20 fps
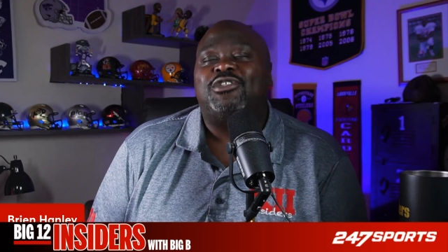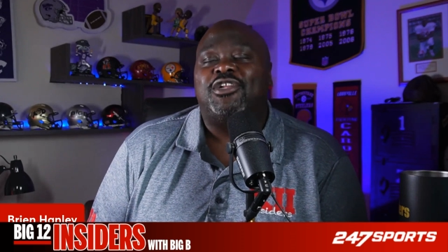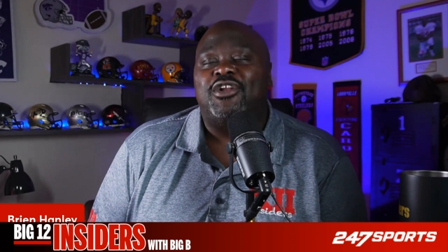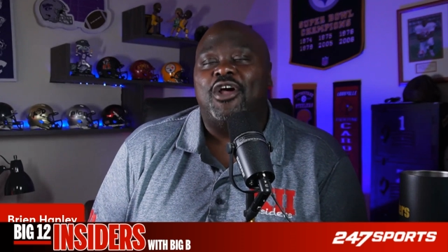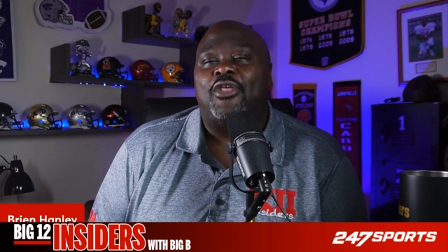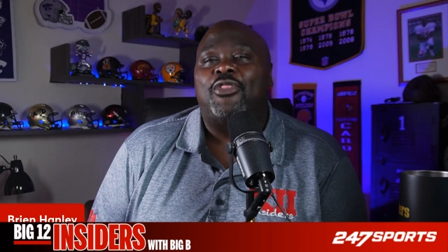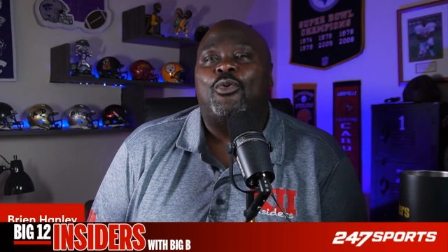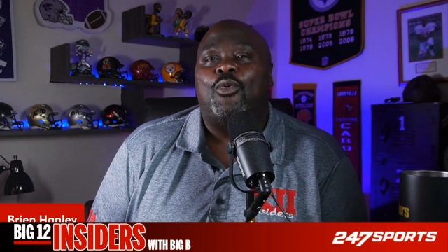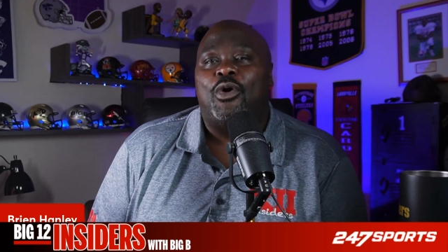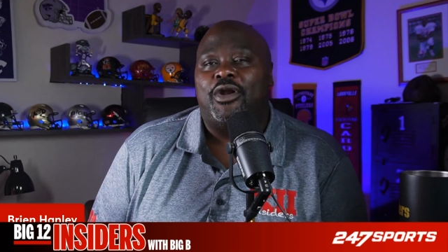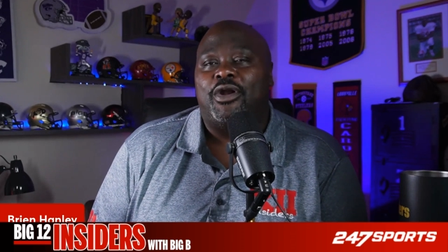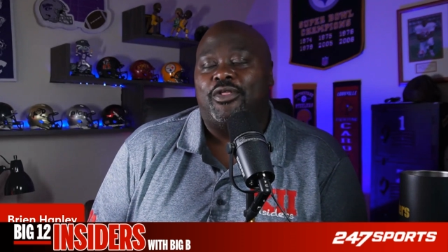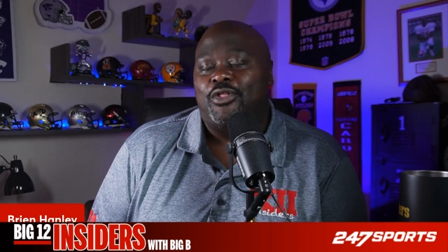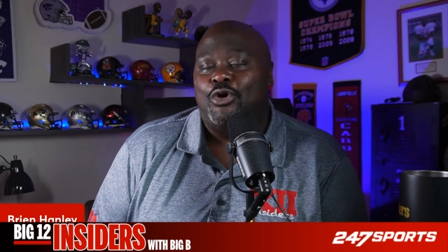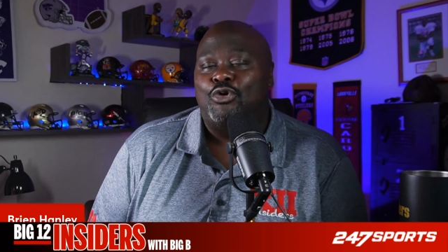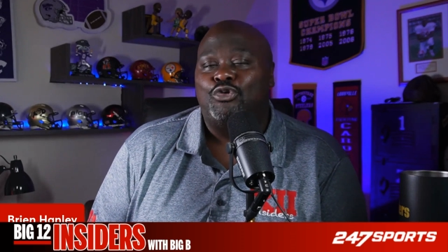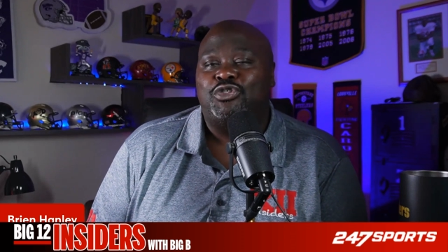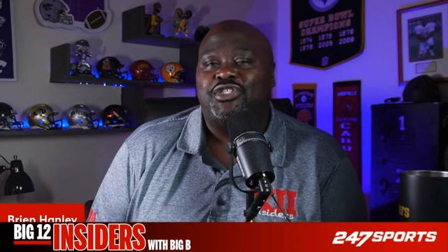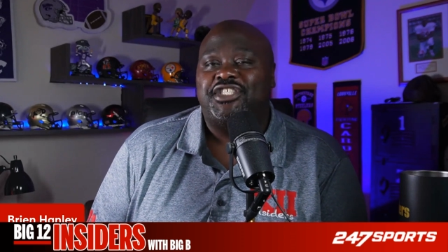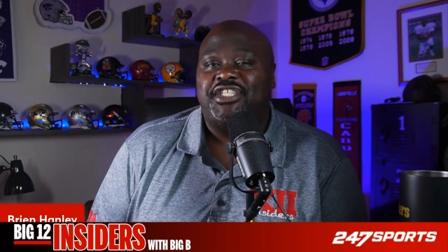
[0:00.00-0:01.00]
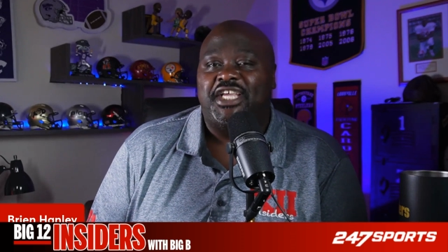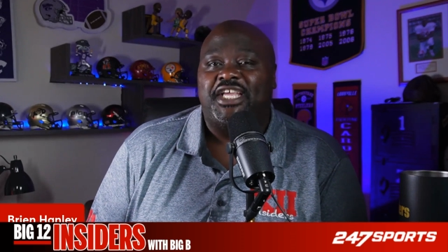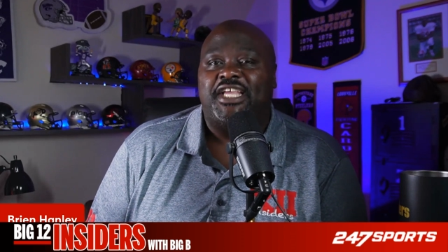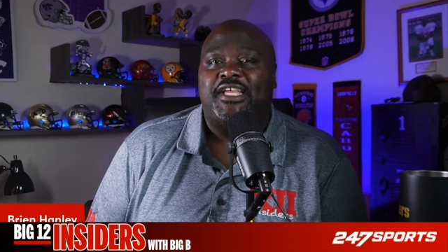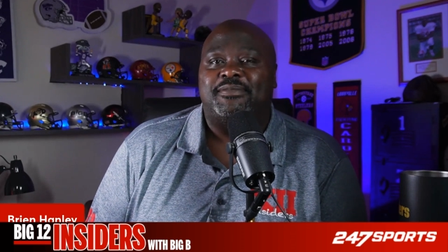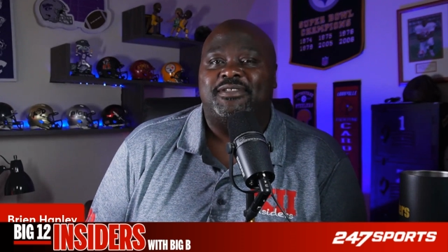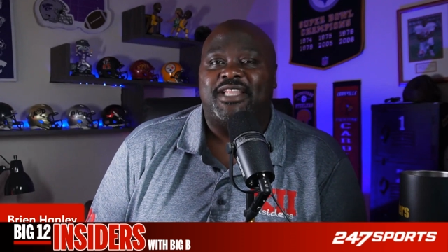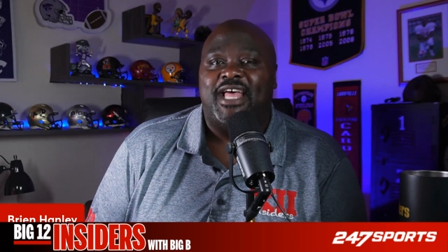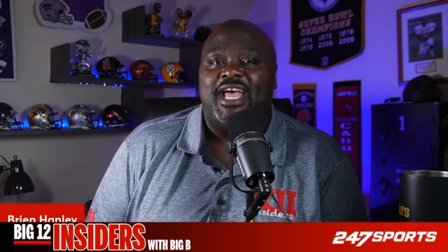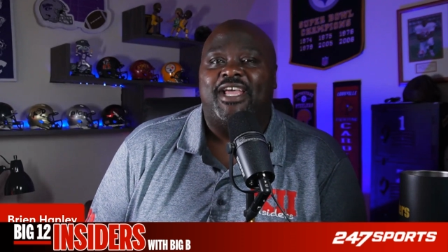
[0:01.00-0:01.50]
another one of those
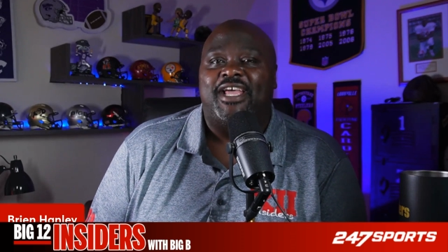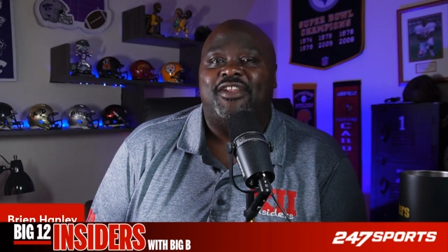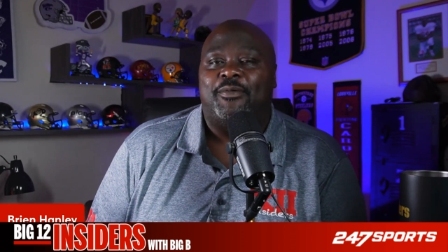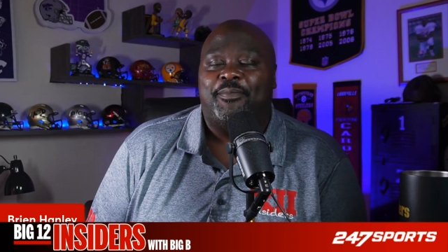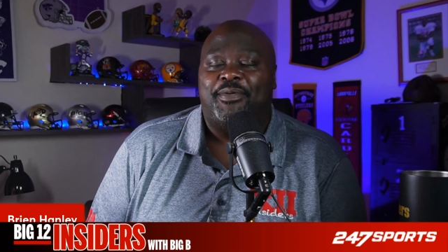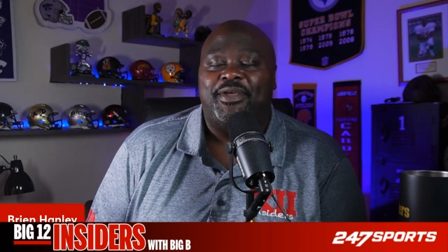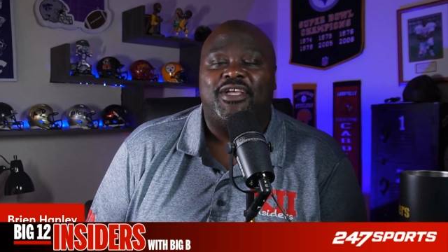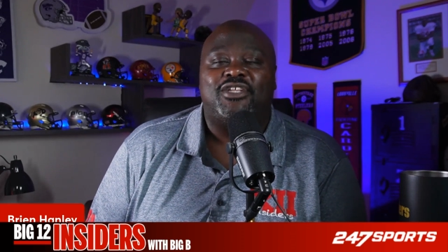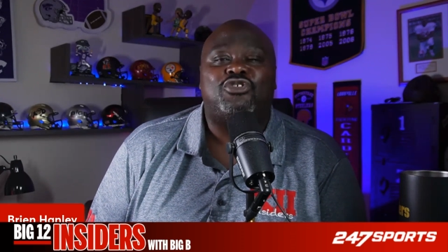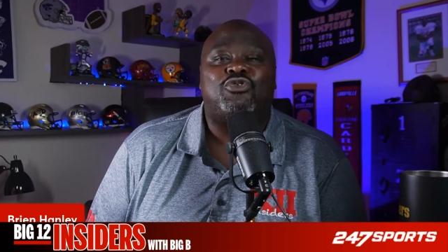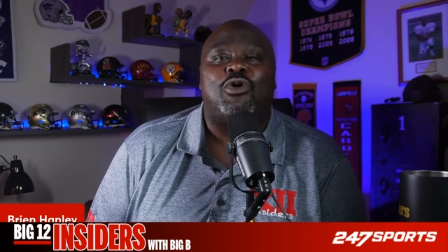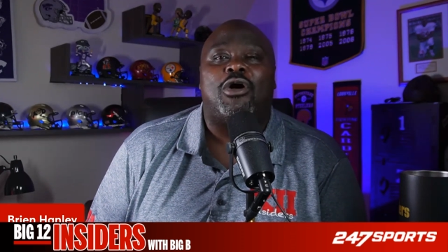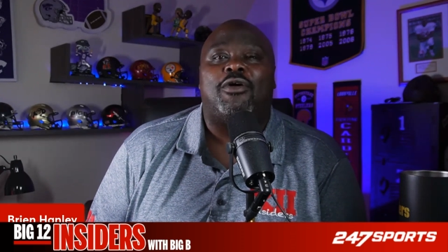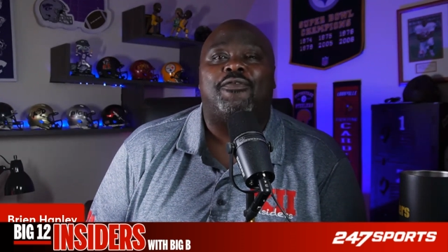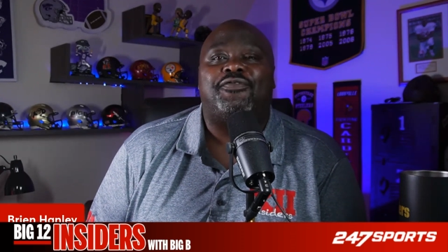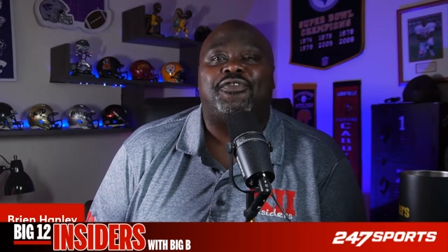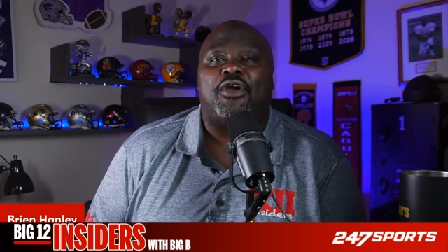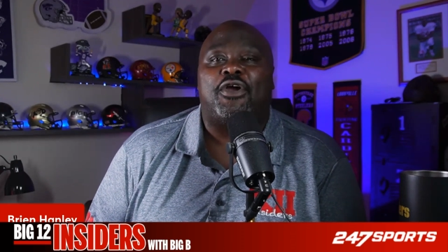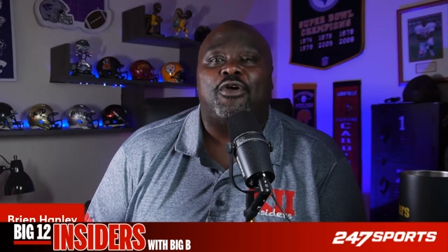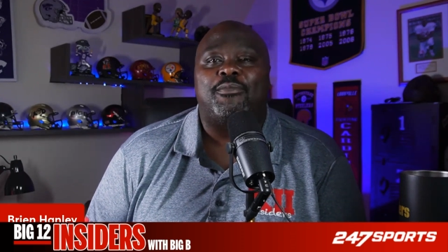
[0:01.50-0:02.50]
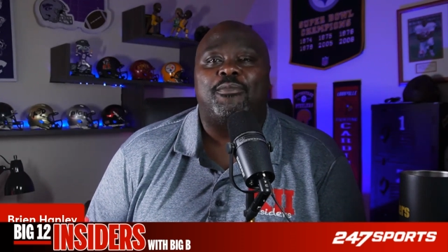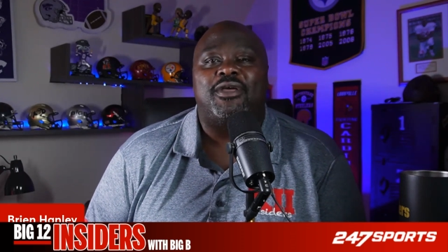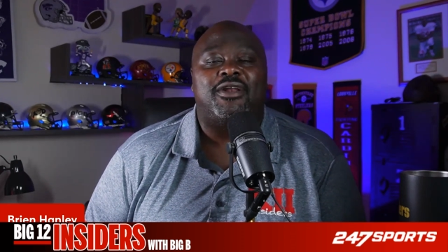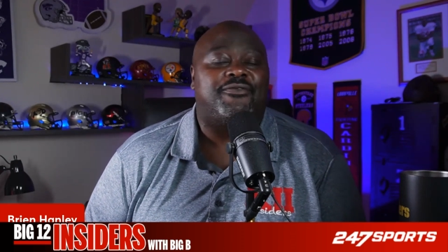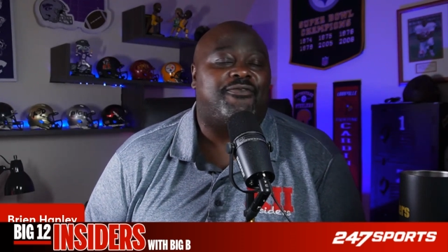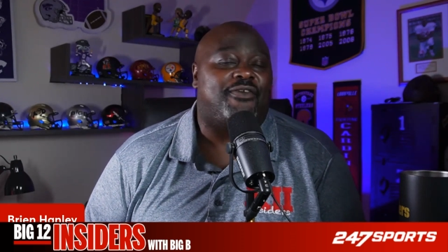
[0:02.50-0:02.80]
teams that in the Big 12 tournament,